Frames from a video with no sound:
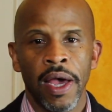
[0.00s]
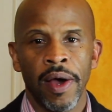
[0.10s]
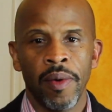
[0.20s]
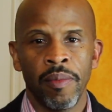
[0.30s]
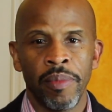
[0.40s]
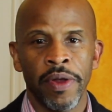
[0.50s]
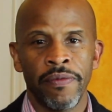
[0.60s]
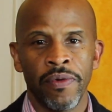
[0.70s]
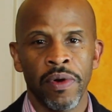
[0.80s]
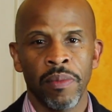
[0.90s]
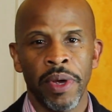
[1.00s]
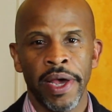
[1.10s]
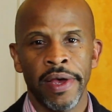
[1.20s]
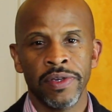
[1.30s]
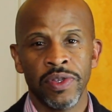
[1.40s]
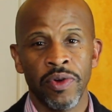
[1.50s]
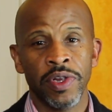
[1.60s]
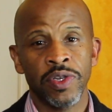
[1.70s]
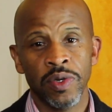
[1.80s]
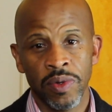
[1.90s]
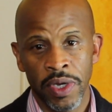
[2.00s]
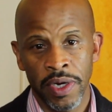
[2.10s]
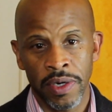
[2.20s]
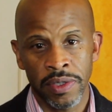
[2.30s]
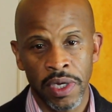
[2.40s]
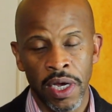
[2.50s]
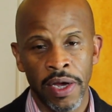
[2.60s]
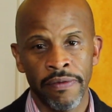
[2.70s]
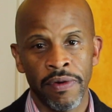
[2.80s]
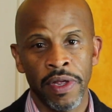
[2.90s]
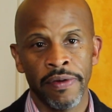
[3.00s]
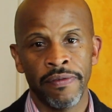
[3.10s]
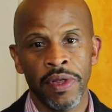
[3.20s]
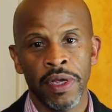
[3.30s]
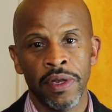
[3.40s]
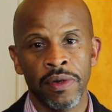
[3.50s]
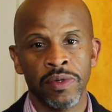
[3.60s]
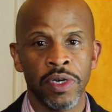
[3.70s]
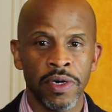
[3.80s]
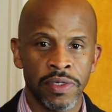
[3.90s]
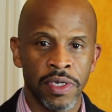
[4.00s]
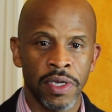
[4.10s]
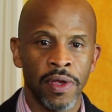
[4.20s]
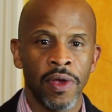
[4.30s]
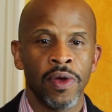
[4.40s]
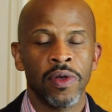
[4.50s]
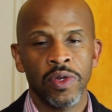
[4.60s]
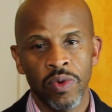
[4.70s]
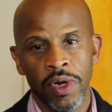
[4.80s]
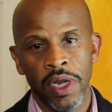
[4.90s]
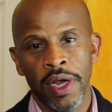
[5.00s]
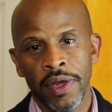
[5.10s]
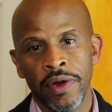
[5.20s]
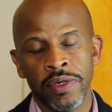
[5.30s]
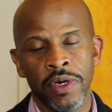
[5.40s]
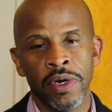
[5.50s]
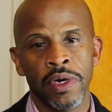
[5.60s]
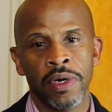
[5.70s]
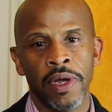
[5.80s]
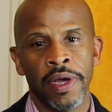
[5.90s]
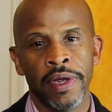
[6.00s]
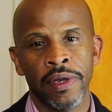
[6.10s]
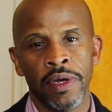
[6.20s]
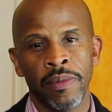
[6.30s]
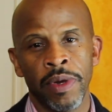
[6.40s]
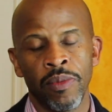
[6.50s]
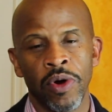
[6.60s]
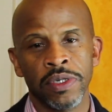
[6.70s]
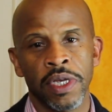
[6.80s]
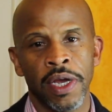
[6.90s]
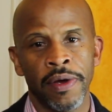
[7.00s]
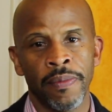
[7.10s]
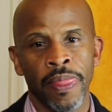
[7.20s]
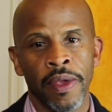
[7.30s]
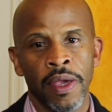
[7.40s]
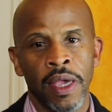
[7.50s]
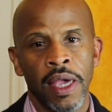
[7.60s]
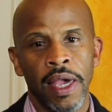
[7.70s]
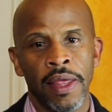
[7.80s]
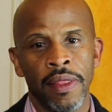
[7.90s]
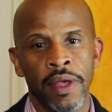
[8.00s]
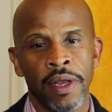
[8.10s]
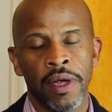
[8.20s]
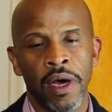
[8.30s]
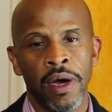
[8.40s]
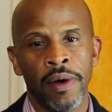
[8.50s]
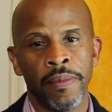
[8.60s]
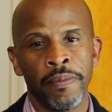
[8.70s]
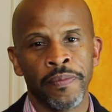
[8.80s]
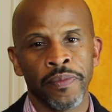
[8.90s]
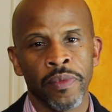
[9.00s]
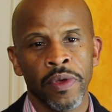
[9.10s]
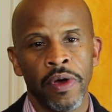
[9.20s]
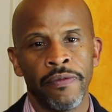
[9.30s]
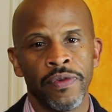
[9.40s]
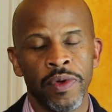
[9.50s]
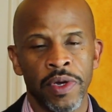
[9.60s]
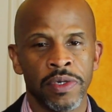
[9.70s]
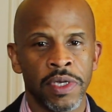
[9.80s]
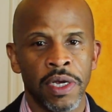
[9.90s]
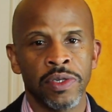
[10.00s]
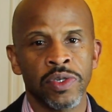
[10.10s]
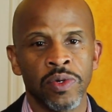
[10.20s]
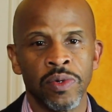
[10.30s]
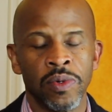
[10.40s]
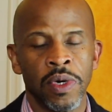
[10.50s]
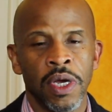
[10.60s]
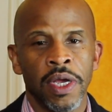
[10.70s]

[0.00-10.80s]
Um, but for the past 32 years, I've lived in New Jersey, 29 years here, and uh, in Morristown, and then um, a few years down in school.